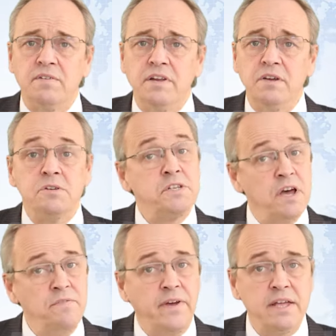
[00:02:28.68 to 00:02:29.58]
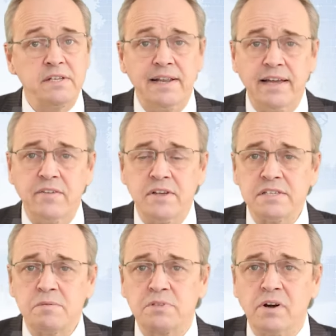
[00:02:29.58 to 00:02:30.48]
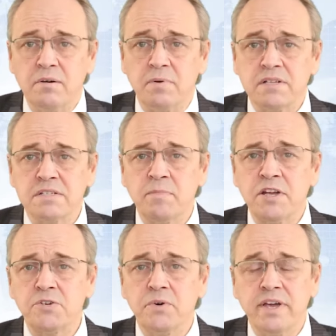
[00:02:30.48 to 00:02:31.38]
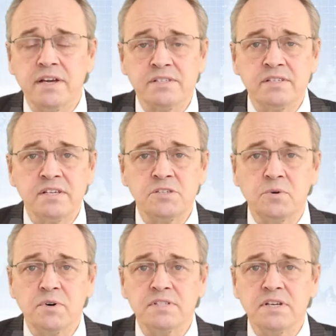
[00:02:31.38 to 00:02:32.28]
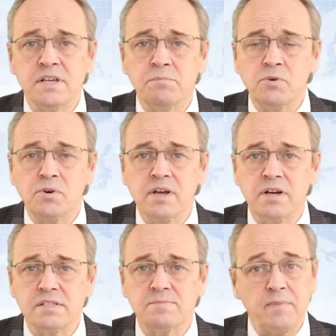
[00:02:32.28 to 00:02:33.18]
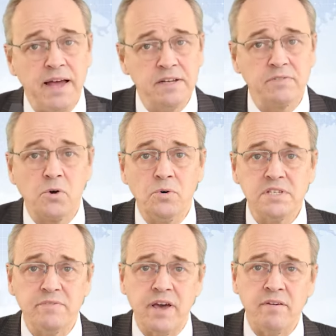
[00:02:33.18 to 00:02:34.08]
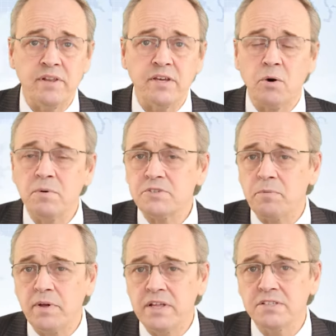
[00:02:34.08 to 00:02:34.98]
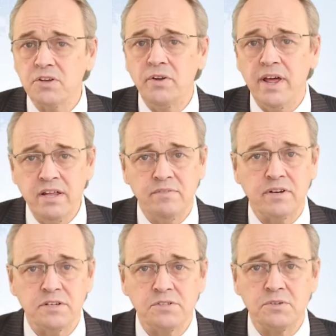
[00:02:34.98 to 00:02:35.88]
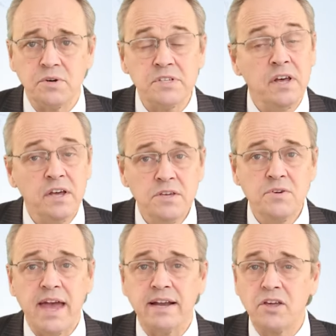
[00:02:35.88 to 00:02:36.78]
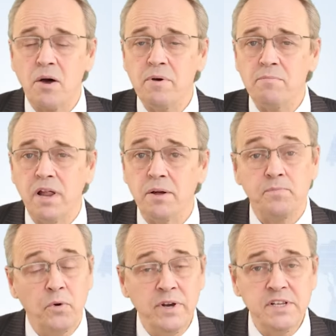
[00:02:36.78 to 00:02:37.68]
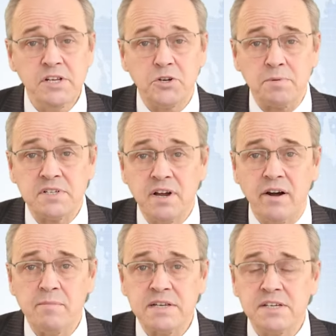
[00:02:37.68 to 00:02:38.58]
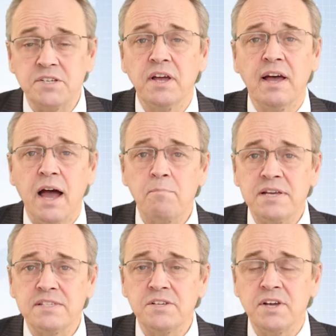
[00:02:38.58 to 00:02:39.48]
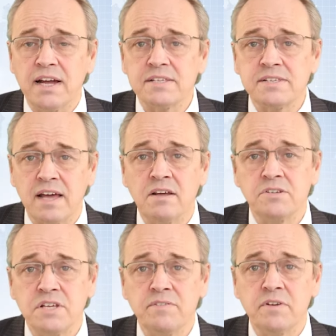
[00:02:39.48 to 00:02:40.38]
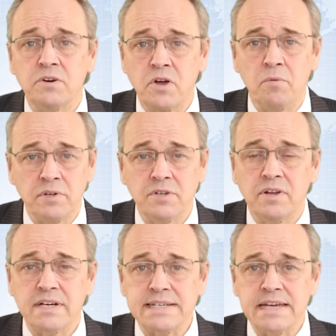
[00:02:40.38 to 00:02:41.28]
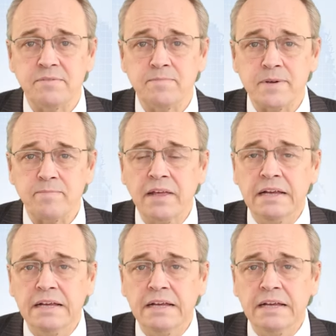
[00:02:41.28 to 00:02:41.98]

TV News. Don't forget to click on that subscribe button to make sure you get to see stories as they're broadcast. And of course, if you have any comments or opinions on any of our news stories, you can comment below, or indeed drop us a direct message at message at satlujtv.com. We do like to hear from you.